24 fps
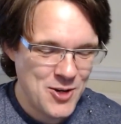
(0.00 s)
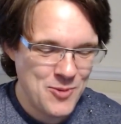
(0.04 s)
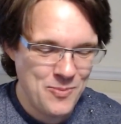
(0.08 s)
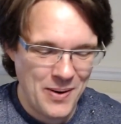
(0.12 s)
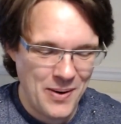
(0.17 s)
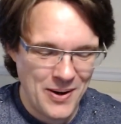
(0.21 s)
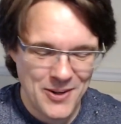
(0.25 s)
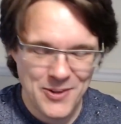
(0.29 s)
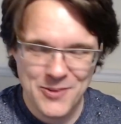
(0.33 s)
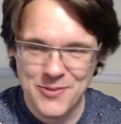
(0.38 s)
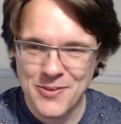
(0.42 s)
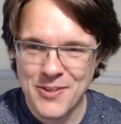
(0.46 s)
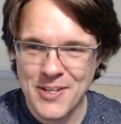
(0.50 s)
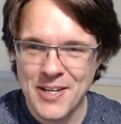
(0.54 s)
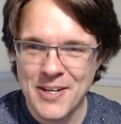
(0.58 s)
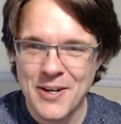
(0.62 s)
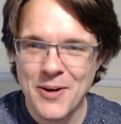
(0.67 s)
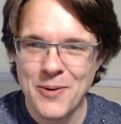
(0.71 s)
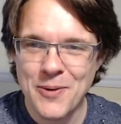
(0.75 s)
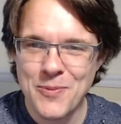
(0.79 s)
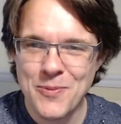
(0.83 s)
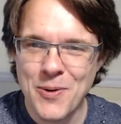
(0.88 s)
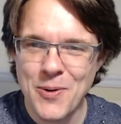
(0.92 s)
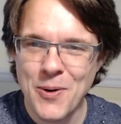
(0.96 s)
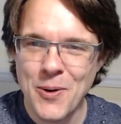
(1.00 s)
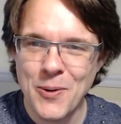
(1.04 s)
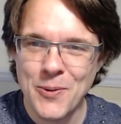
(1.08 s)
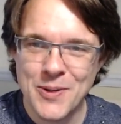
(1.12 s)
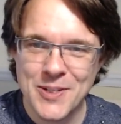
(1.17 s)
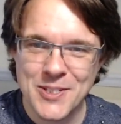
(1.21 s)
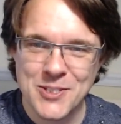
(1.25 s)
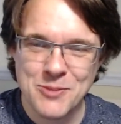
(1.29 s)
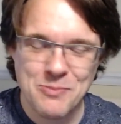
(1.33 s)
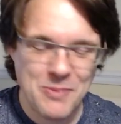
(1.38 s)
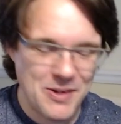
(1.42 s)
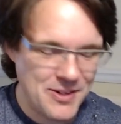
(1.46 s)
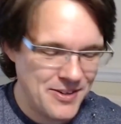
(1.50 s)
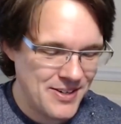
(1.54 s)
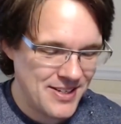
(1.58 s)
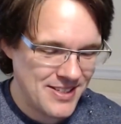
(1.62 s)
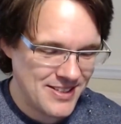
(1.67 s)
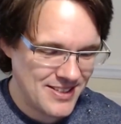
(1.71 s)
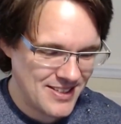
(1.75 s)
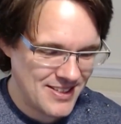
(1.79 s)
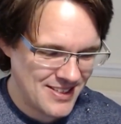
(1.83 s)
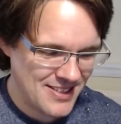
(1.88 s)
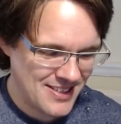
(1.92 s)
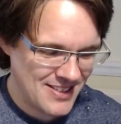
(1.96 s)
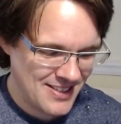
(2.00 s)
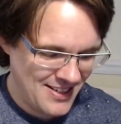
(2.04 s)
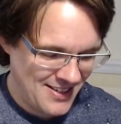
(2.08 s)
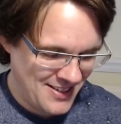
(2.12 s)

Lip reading: part of the whole experience.